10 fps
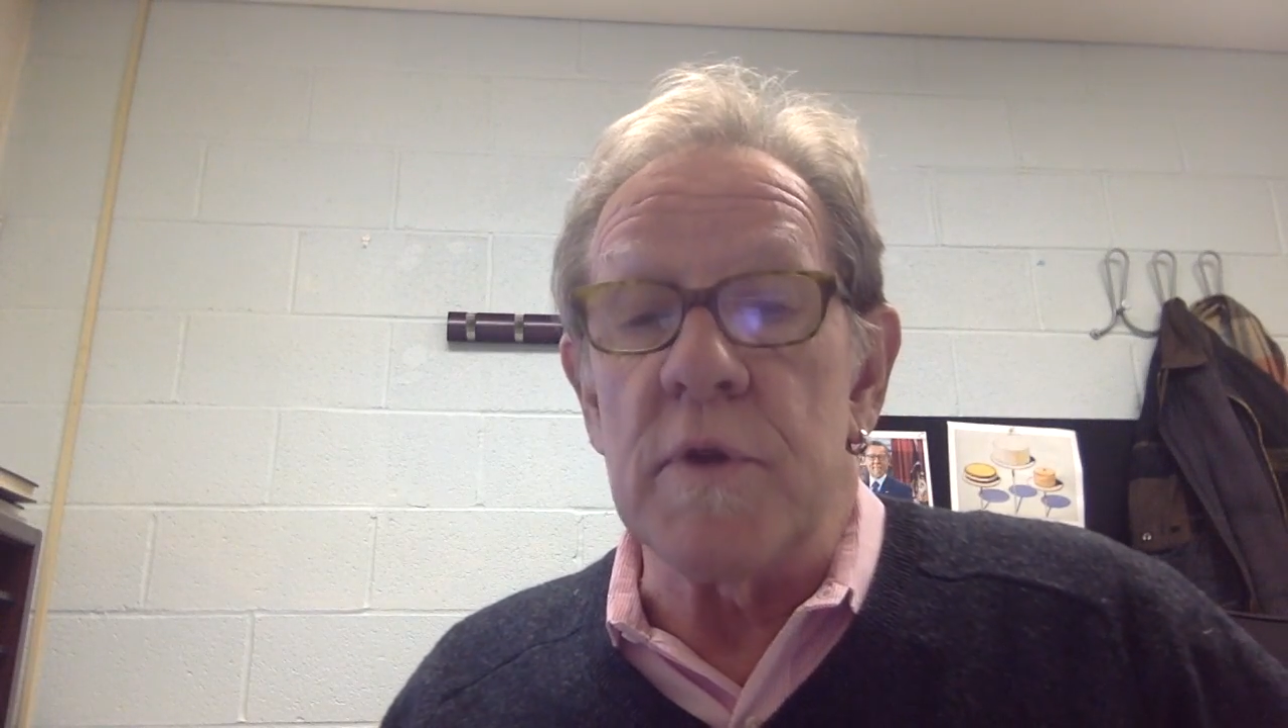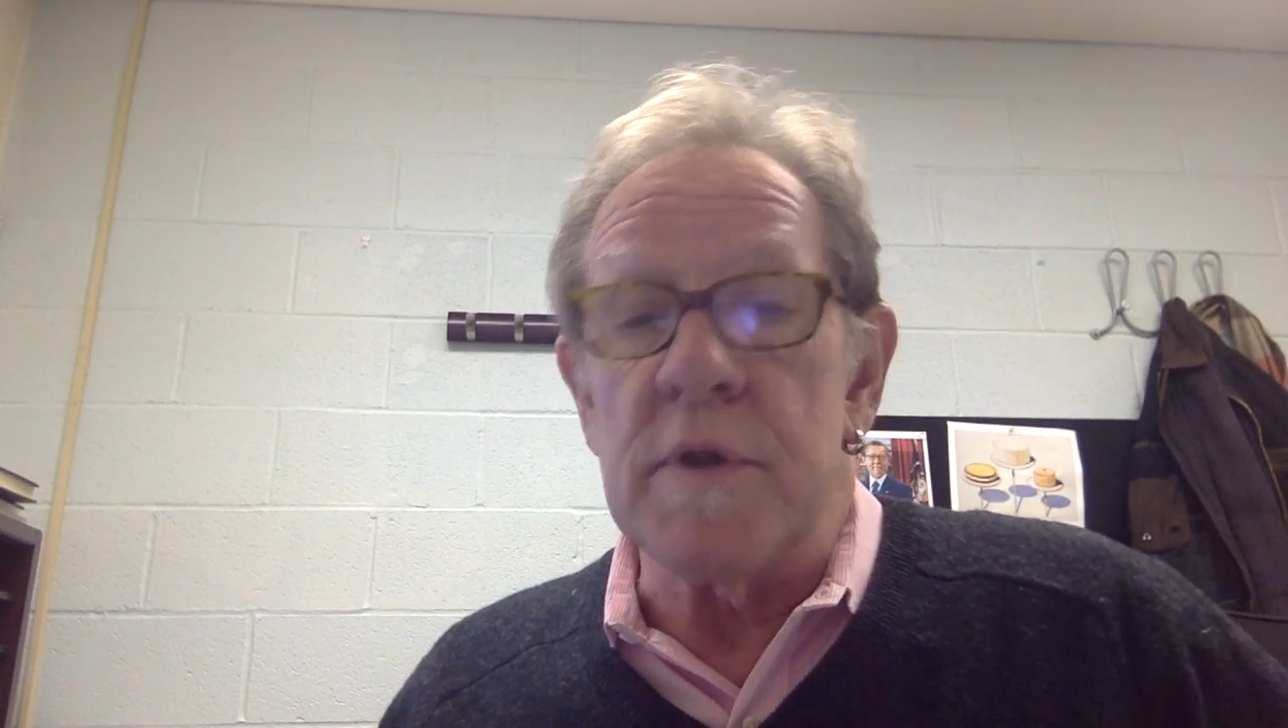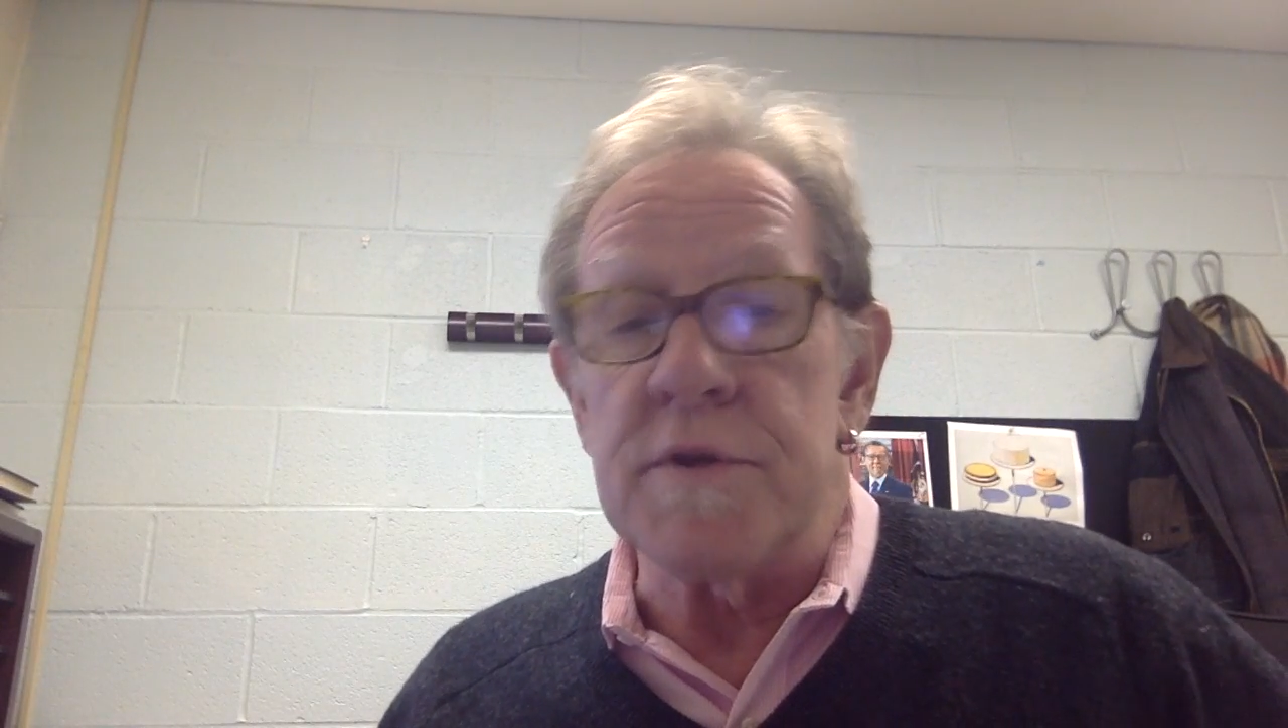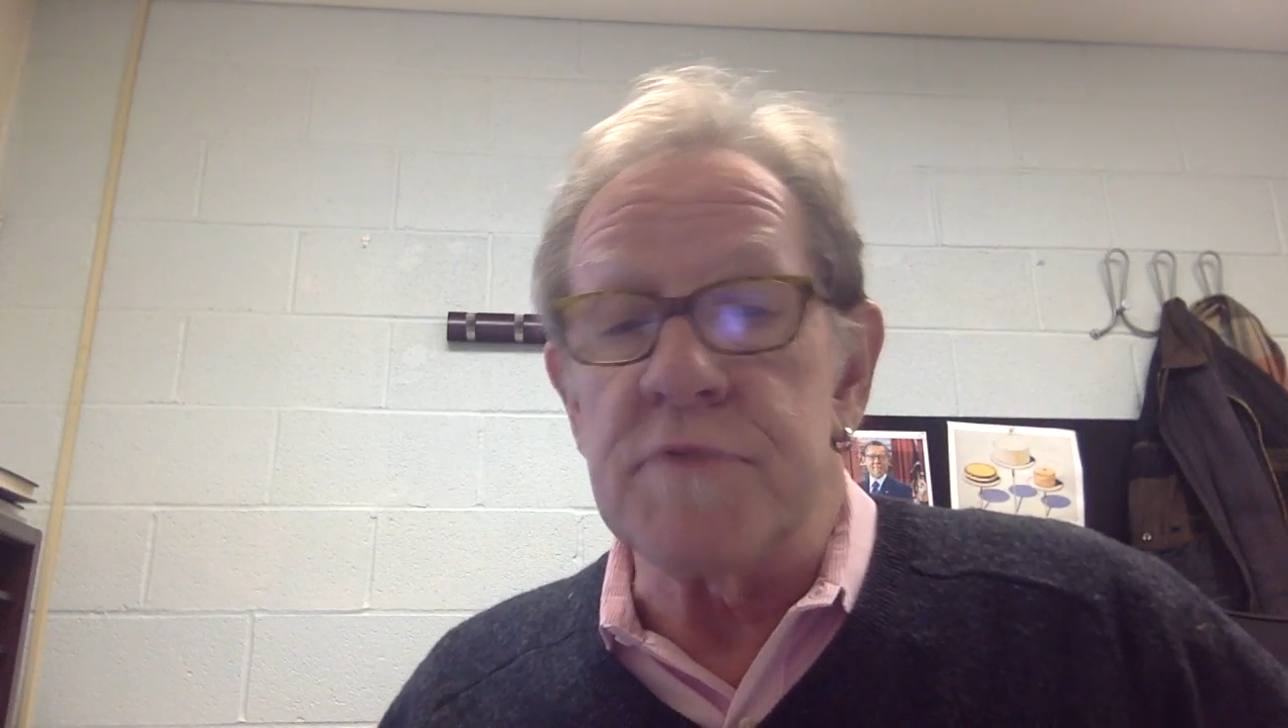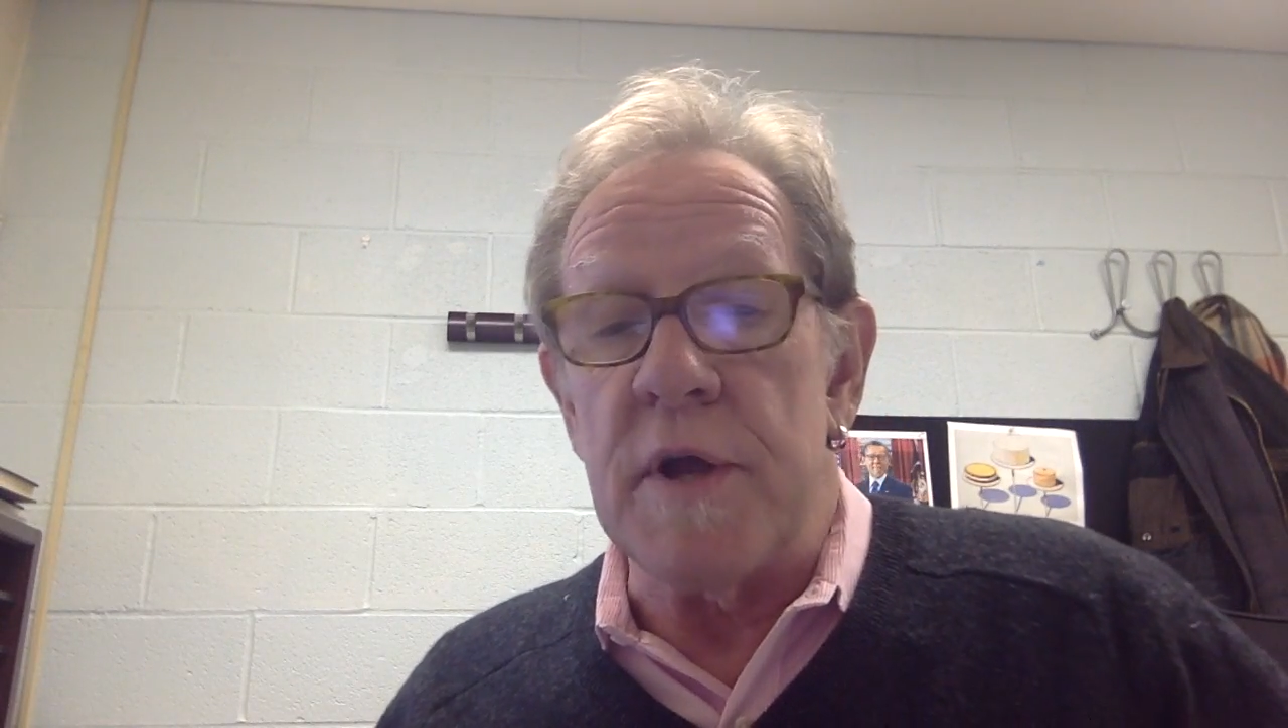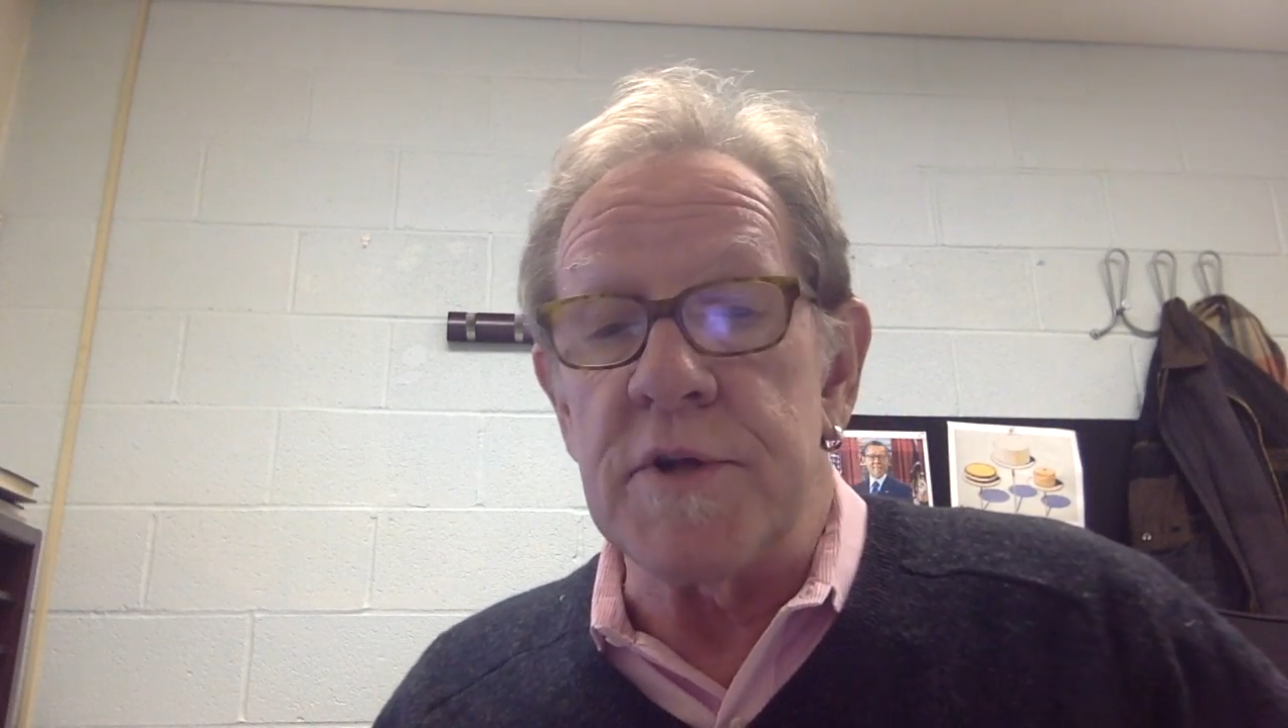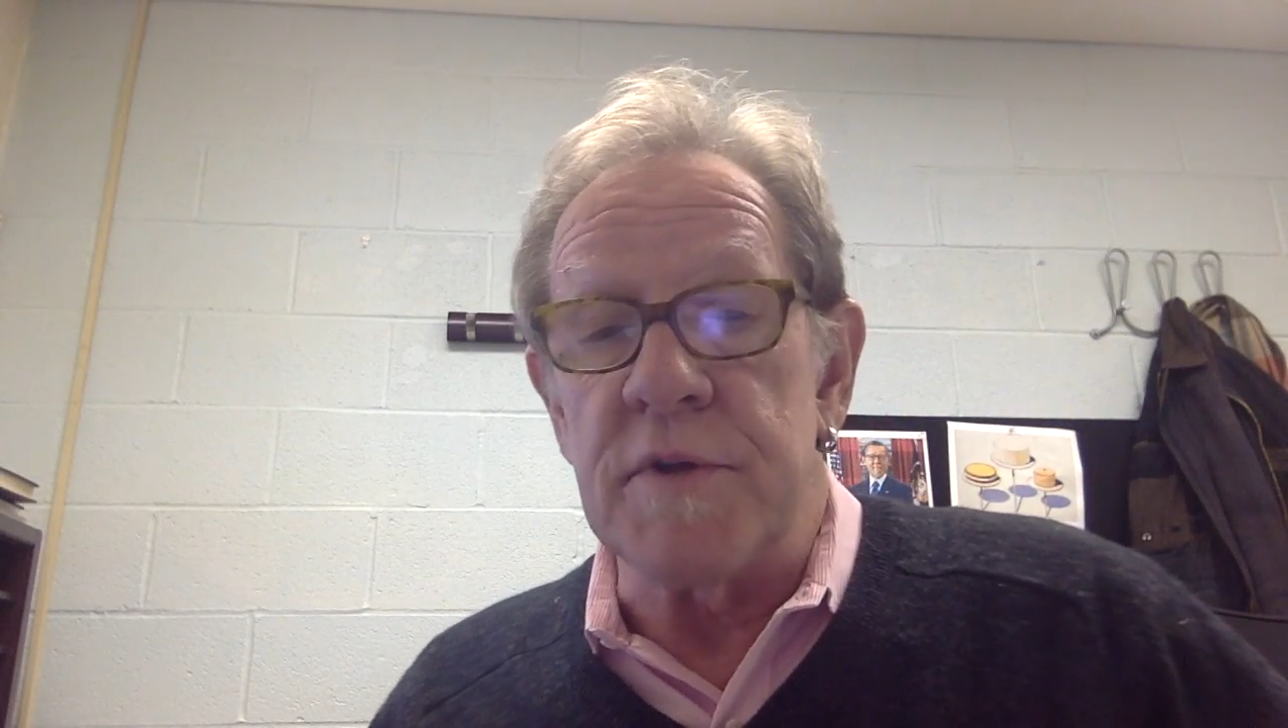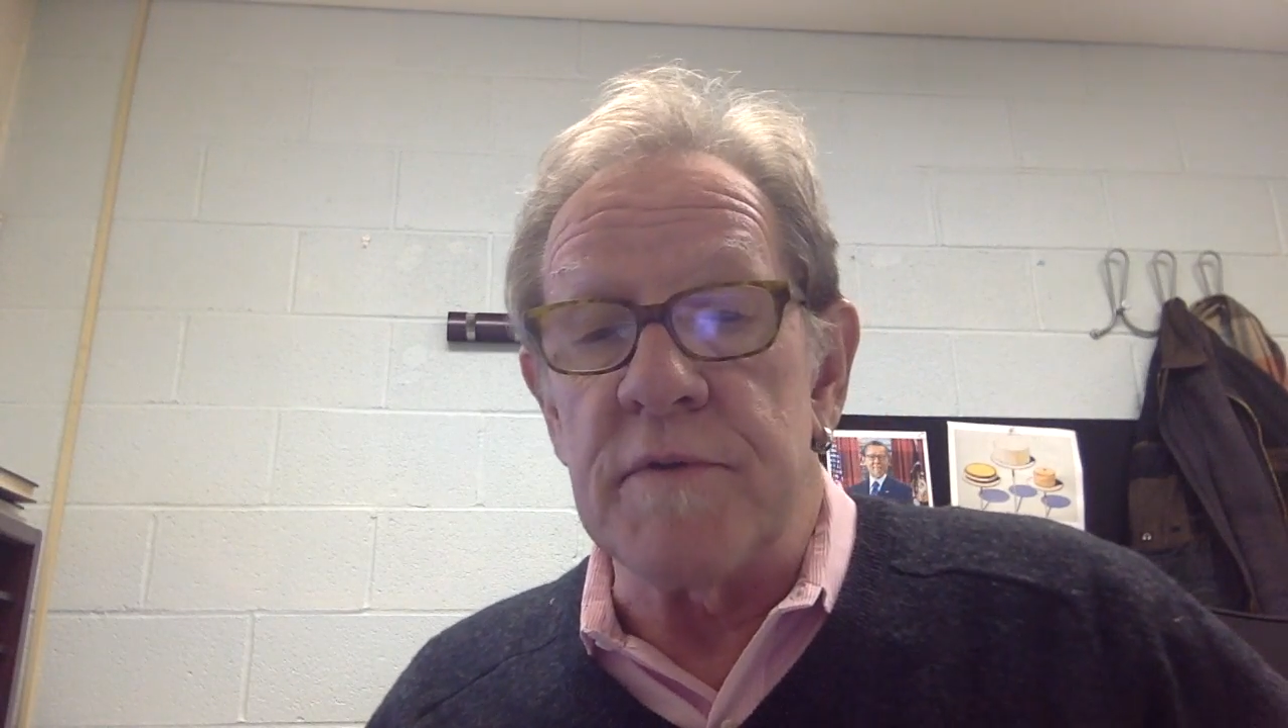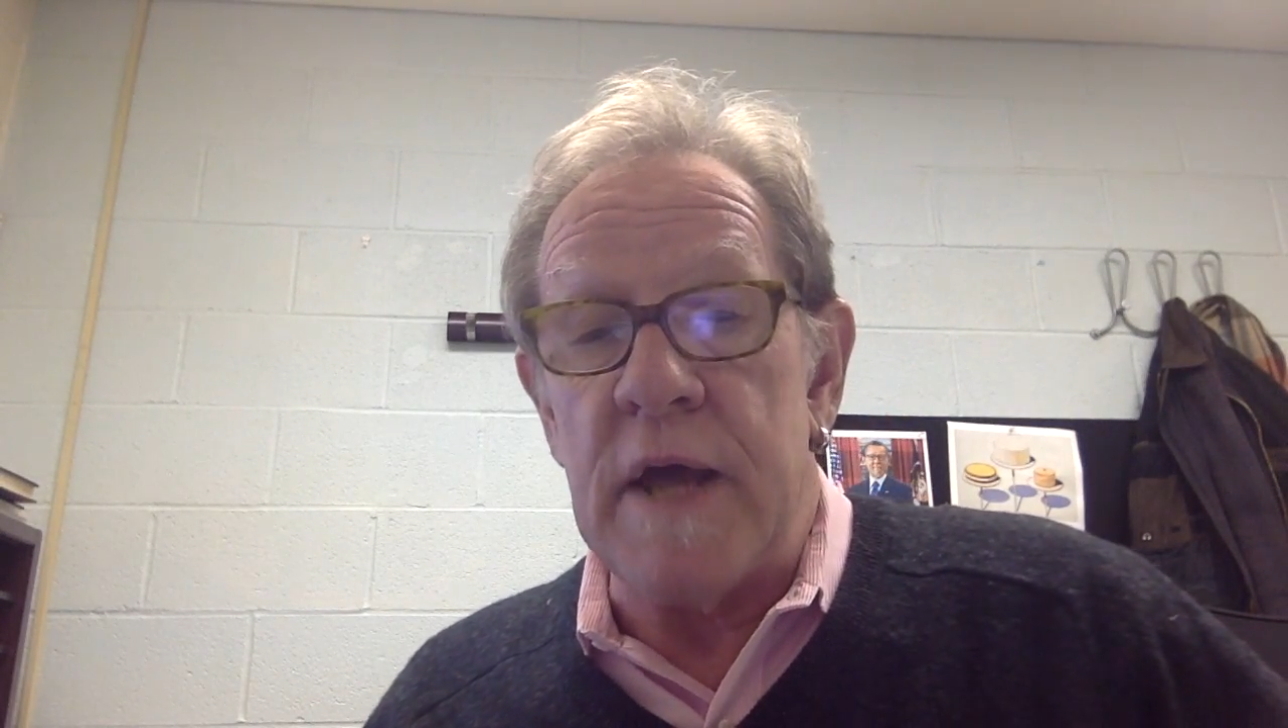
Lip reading: illustration of